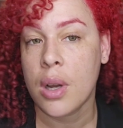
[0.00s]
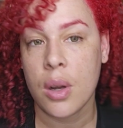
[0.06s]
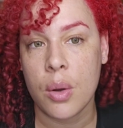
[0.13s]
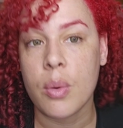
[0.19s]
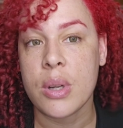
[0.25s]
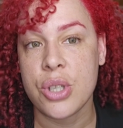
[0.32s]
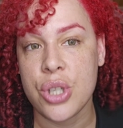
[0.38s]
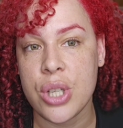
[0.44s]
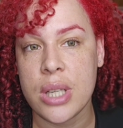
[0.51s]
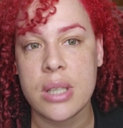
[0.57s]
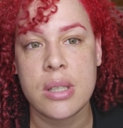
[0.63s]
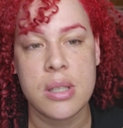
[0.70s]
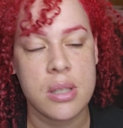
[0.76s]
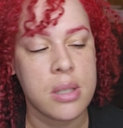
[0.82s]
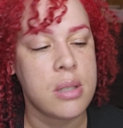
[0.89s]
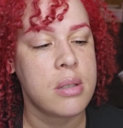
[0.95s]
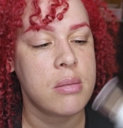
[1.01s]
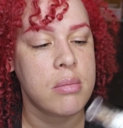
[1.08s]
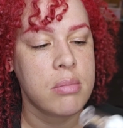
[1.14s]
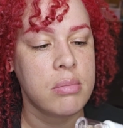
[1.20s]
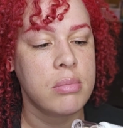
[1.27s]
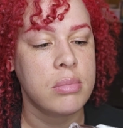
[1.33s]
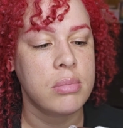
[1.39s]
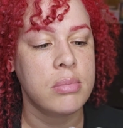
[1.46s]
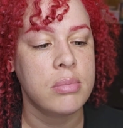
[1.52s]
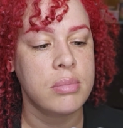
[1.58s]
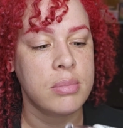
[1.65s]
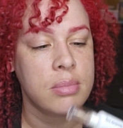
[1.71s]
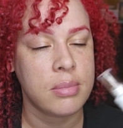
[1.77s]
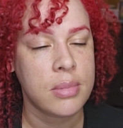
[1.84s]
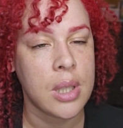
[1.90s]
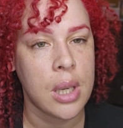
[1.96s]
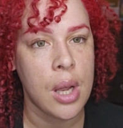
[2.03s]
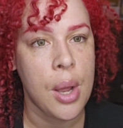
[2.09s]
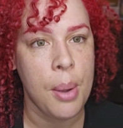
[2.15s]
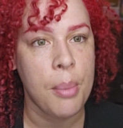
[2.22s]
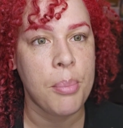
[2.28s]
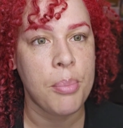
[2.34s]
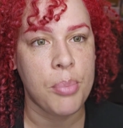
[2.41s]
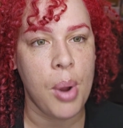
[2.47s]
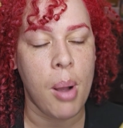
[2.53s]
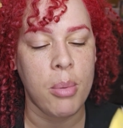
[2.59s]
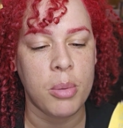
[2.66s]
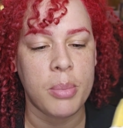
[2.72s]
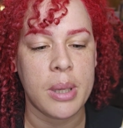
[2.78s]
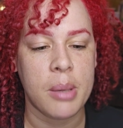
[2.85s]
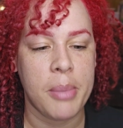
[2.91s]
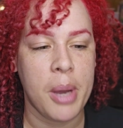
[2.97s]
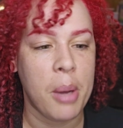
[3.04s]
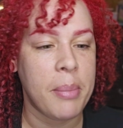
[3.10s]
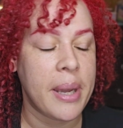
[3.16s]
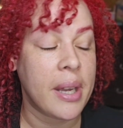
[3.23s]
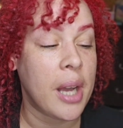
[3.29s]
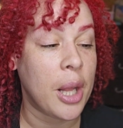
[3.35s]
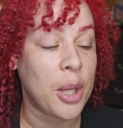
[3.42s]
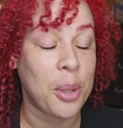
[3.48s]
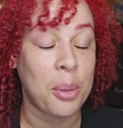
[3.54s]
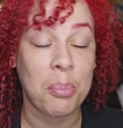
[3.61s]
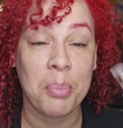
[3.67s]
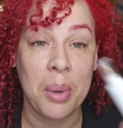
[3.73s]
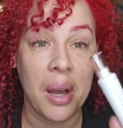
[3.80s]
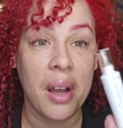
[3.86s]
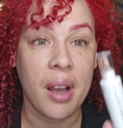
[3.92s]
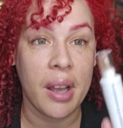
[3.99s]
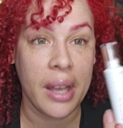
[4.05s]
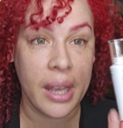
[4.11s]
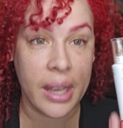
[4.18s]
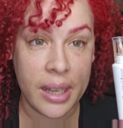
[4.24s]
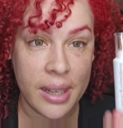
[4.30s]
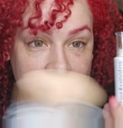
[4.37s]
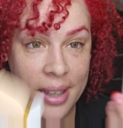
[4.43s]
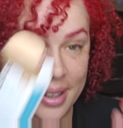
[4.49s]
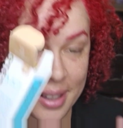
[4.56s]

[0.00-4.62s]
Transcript: which is probably about my color, but,